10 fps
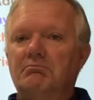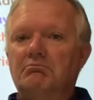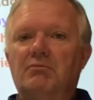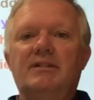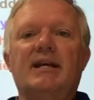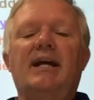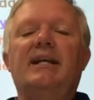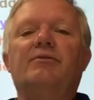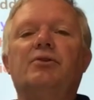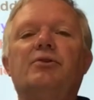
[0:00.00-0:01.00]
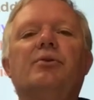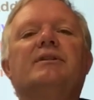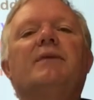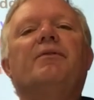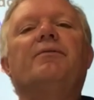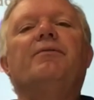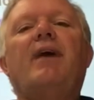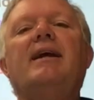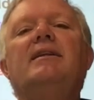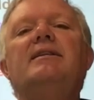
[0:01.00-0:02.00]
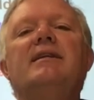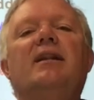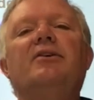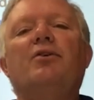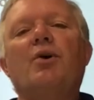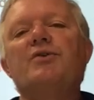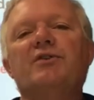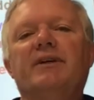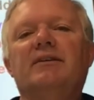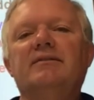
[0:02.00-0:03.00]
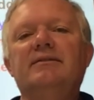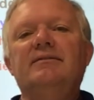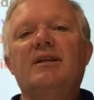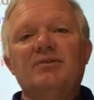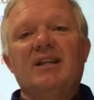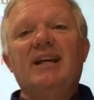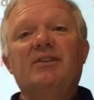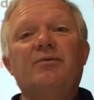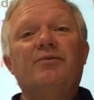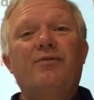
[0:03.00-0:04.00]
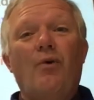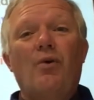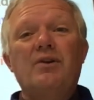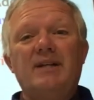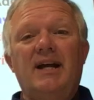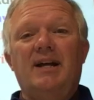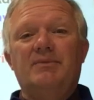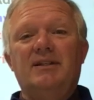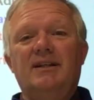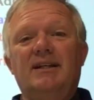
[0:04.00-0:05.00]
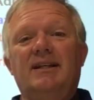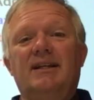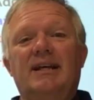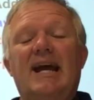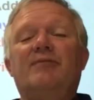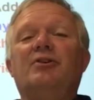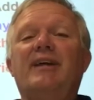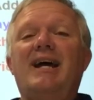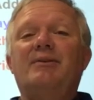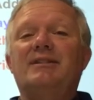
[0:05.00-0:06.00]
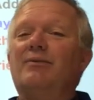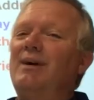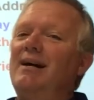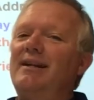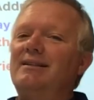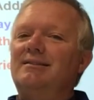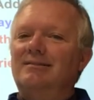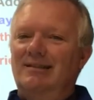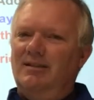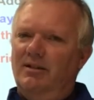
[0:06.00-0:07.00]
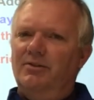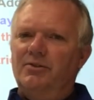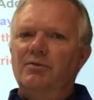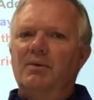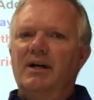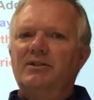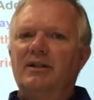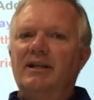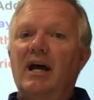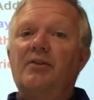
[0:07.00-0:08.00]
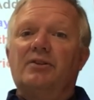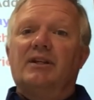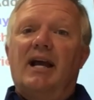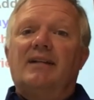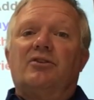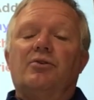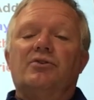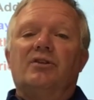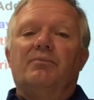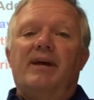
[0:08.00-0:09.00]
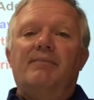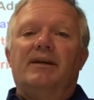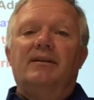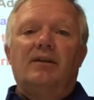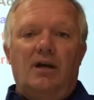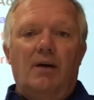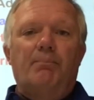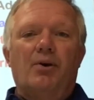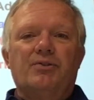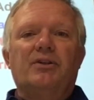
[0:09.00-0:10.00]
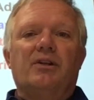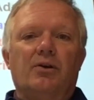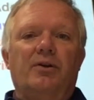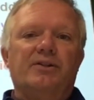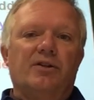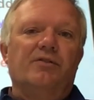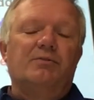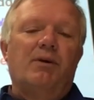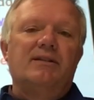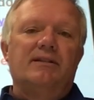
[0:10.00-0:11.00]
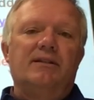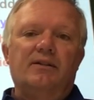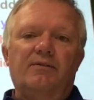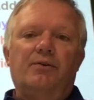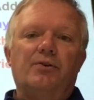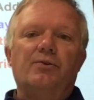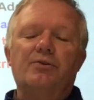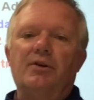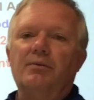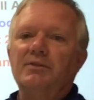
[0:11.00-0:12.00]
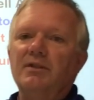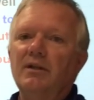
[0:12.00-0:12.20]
resigned after 2, except for Franklin Delano Roosevelt. He was elected 4 times. After that, we said, wow, that's a little too much, and now there's a constitutional amendment. A person can only serve as president for 2 terms.